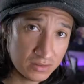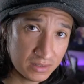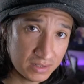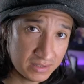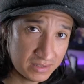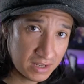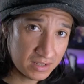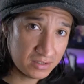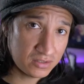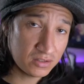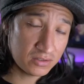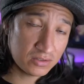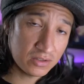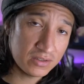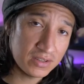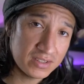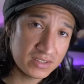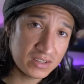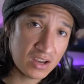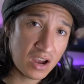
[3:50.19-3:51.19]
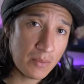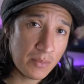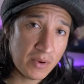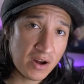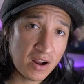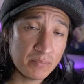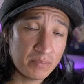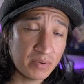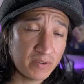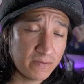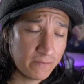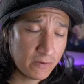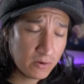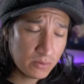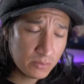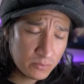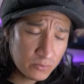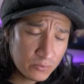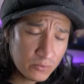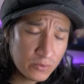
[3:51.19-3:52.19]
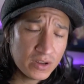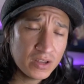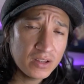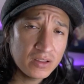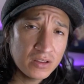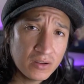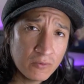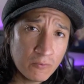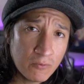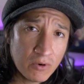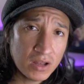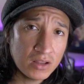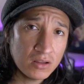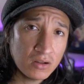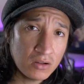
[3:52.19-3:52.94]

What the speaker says: The sensors on this camera perform really well